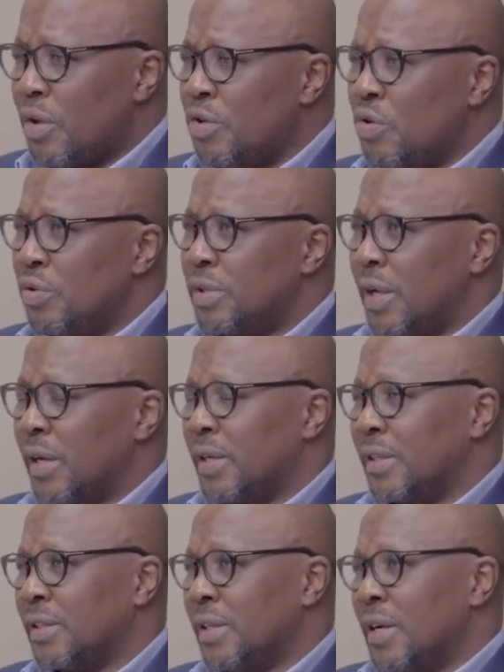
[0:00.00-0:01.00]
new
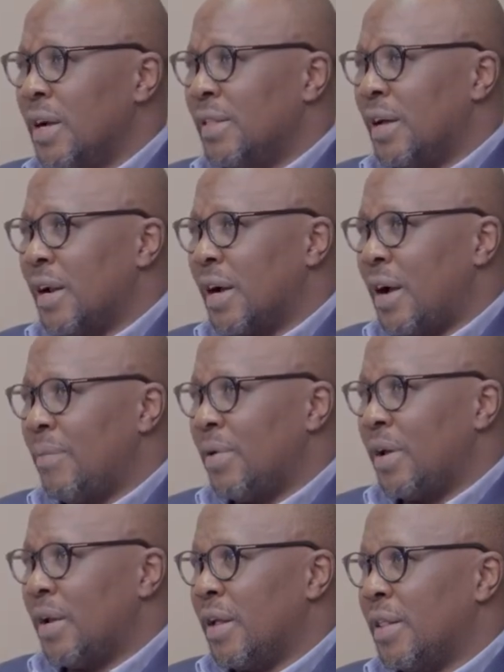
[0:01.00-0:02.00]
sectors that are
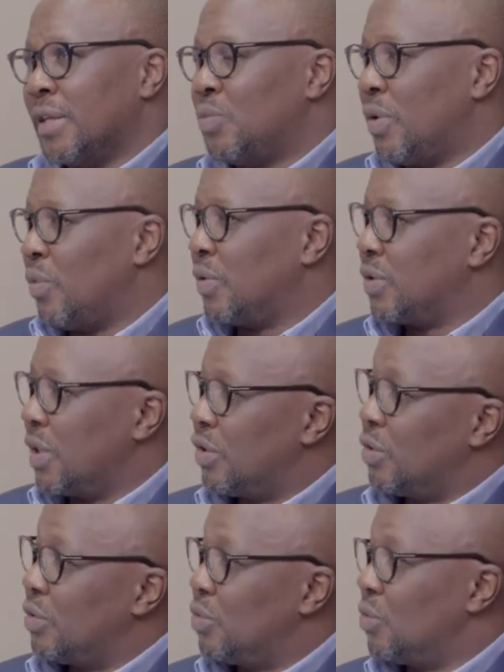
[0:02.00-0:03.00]
coming in and that's why we're
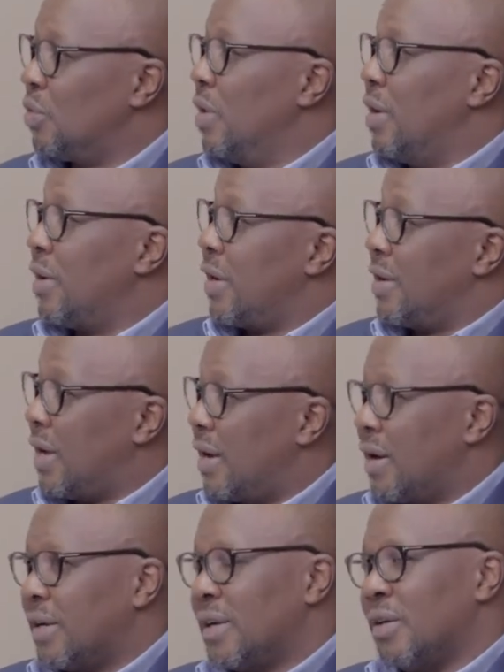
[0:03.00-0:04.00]
starting to
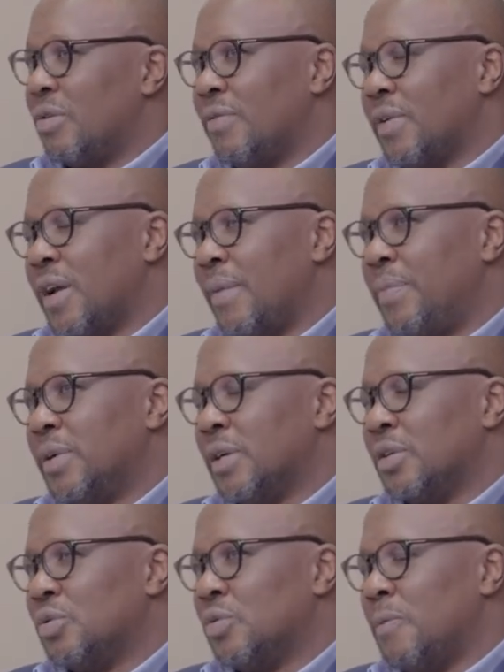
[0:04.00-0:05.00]
redirect a lot of the
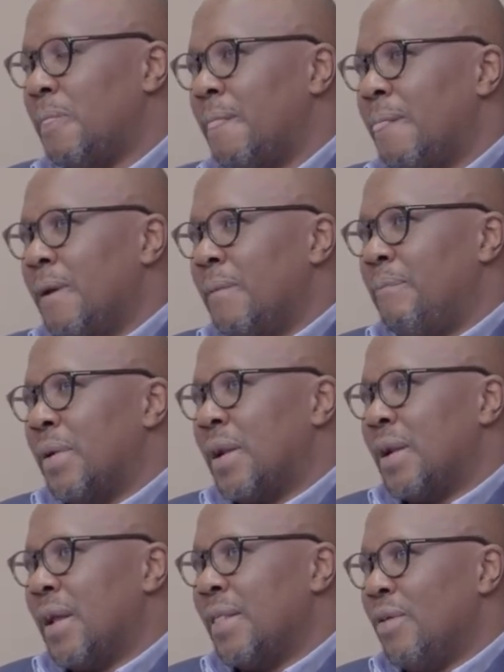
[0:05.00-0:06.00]
capital to. But
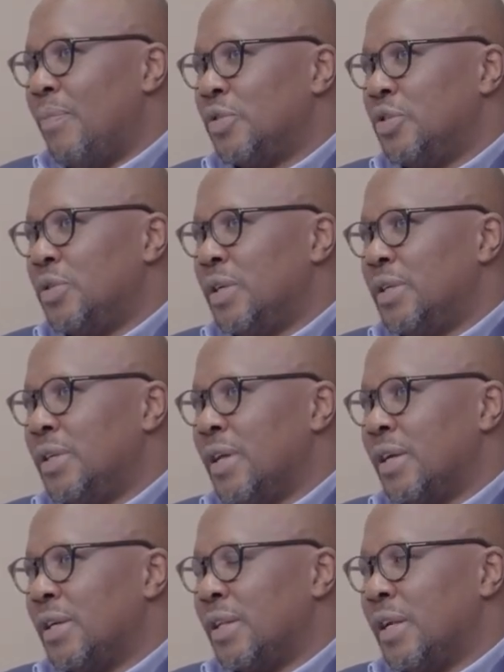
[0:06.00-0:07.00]
another opportunity
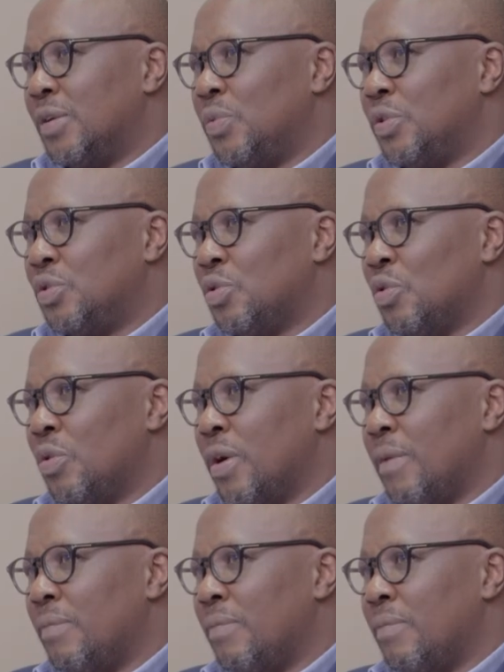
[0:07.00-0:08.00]
that, that we
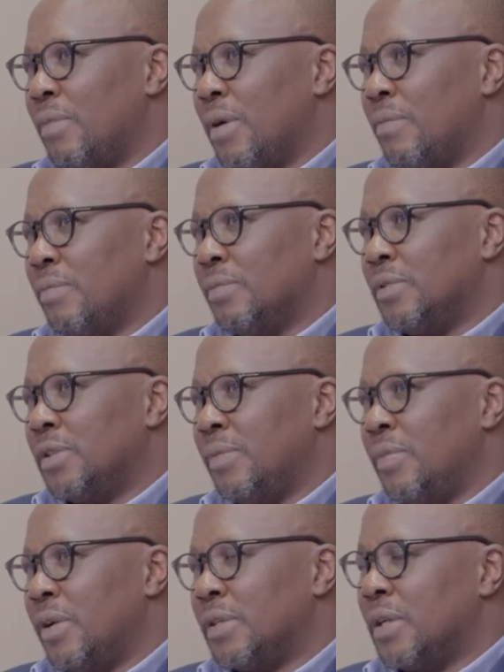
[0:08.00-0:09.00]
saw, um, um,
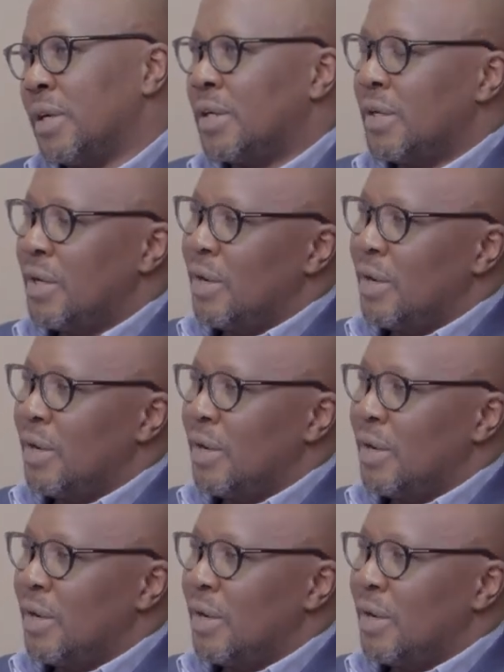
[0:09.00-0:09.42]
Jimmy, is that